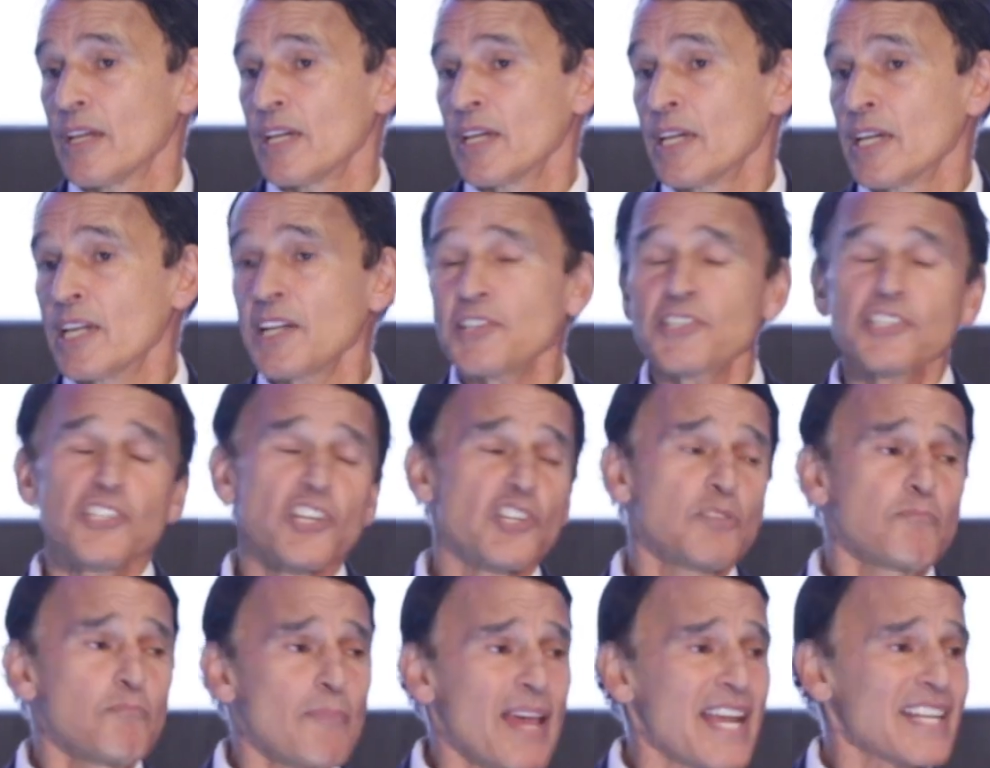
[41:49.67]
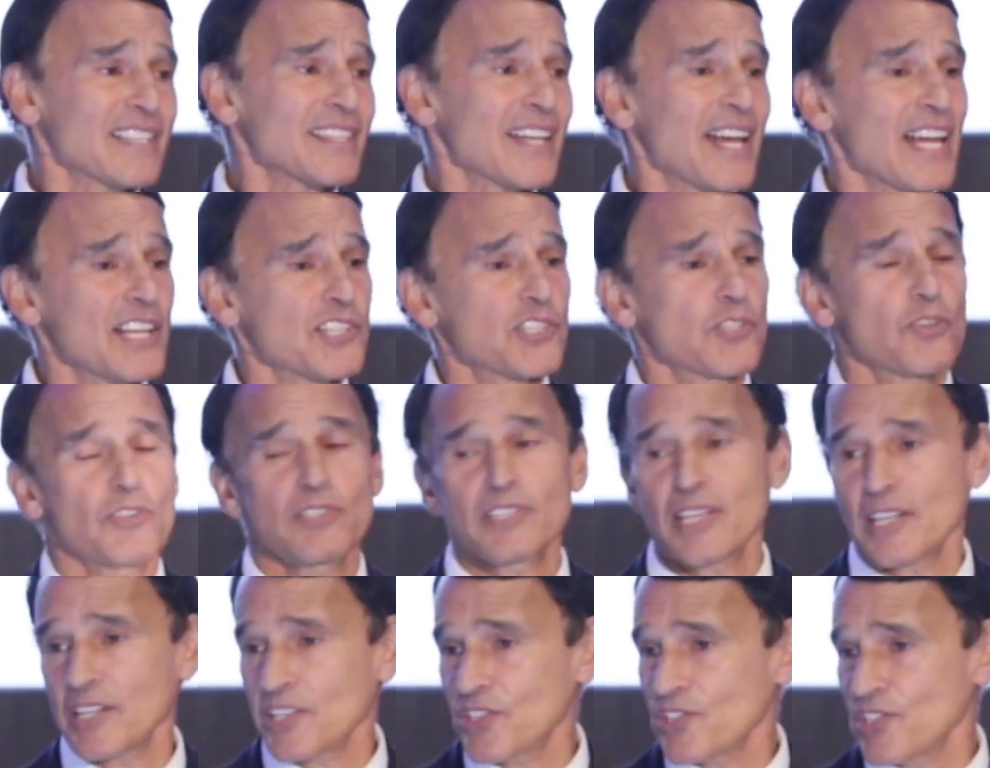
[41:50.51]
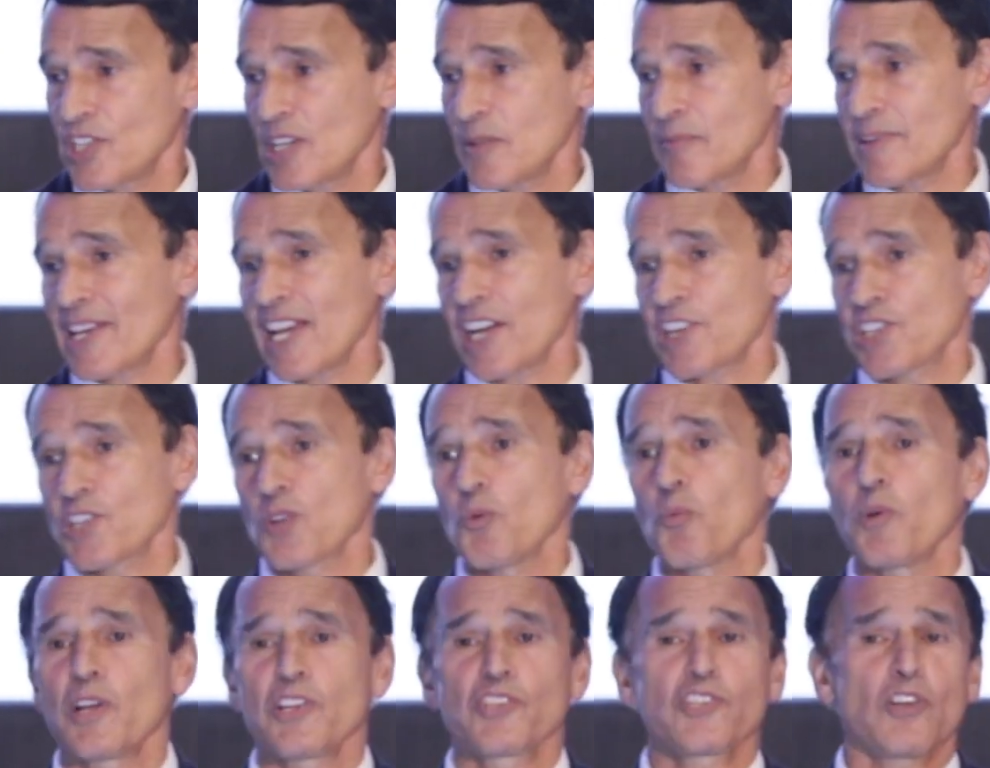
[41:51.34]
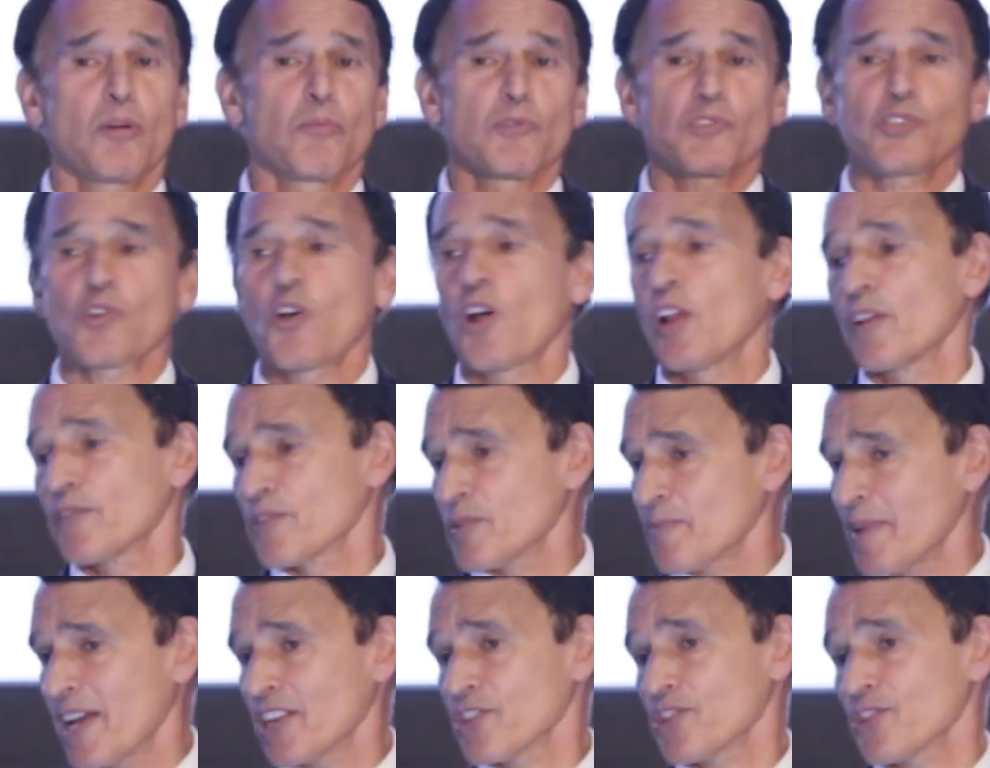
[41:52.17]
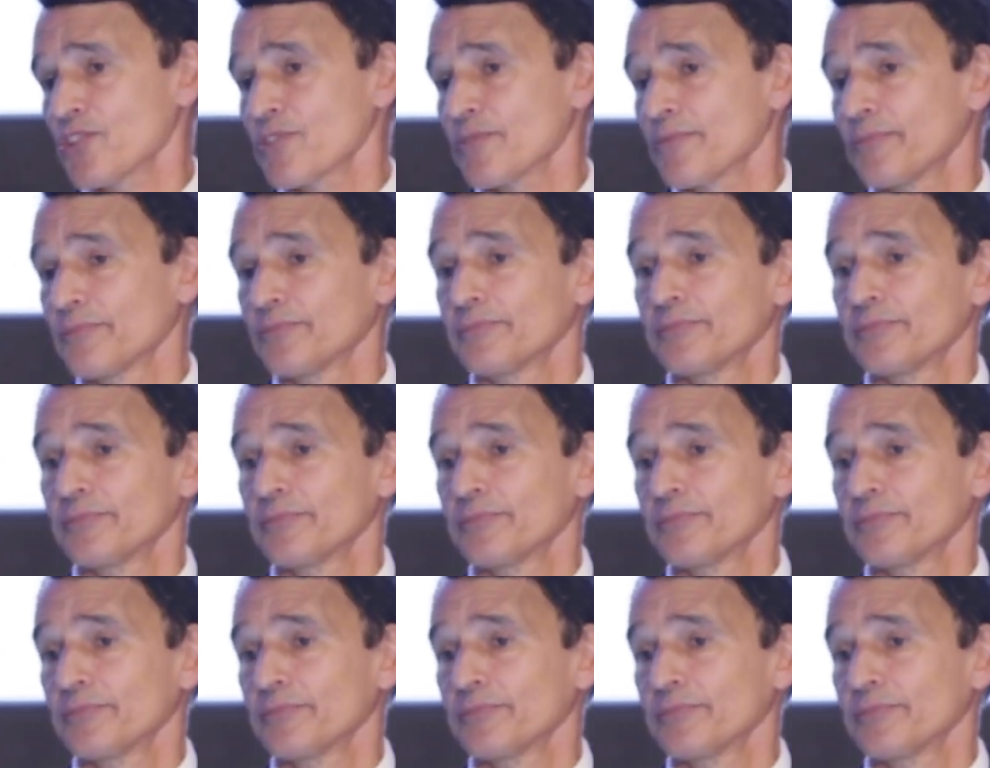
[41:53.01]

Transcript: He doesn't just make the high school tennis team, he actually wins almost all of his matches.